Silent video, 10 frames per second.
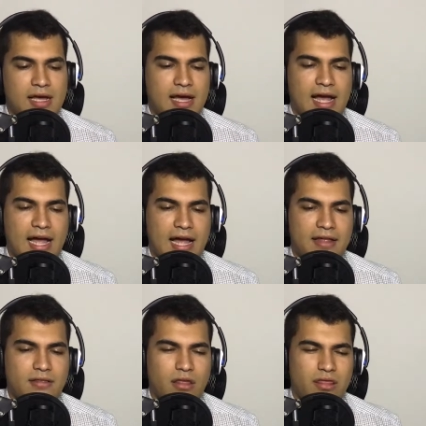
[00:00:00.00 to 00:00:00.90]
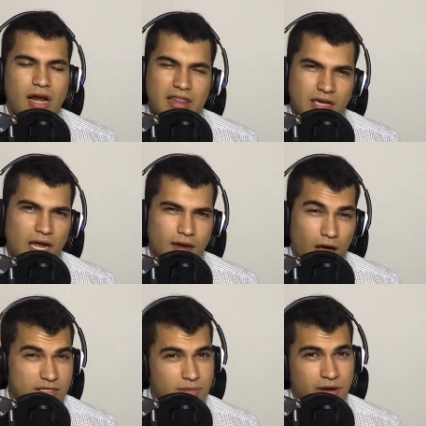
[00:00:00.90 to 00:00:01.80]
And then I think I
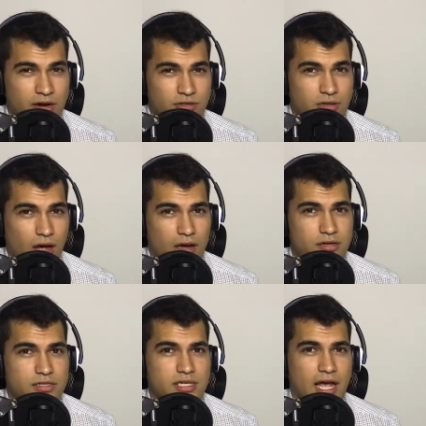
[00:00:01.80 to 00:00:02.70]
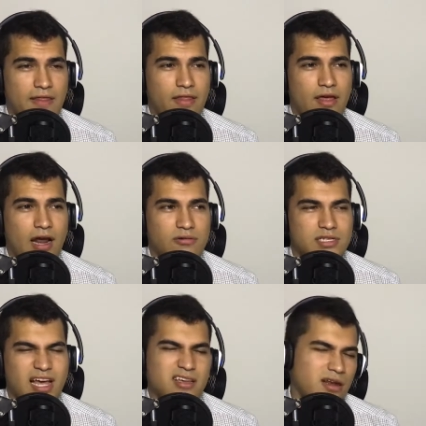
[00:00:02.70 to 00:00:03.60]
lost about $100. And then I was
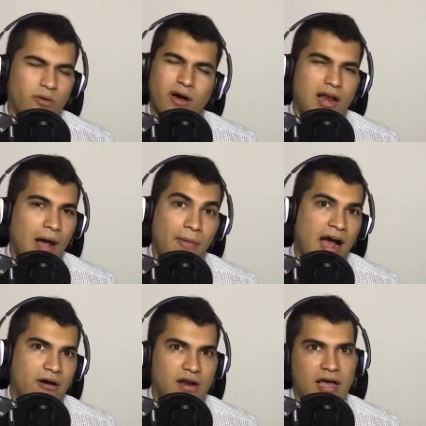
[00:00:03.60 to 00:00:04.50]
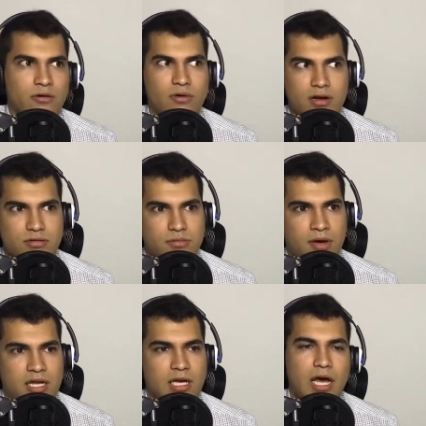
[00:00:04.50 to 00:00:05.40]
like, you know what? I'm out. I don't want to lose
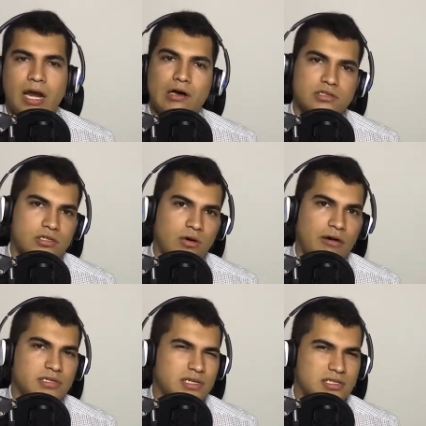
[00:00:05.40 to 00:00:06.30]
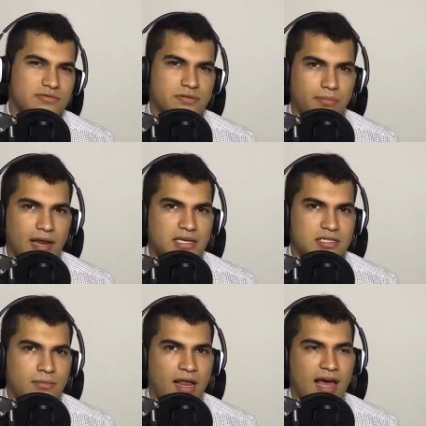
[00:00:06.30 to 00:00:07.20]
money. And also I was in a different place
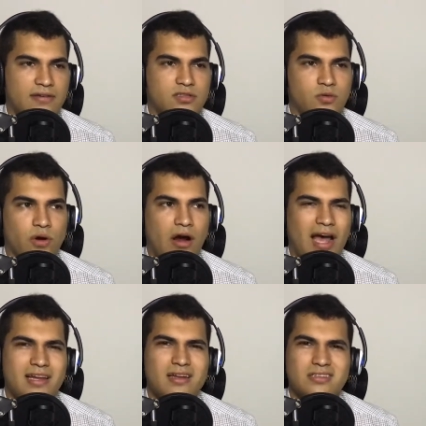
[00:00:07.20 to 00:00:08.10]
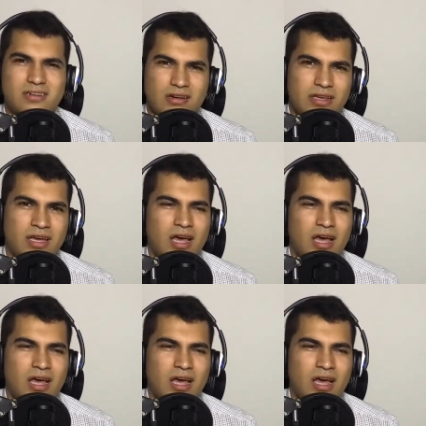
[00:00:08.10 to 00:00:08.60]
in my life to where I didn't necessarily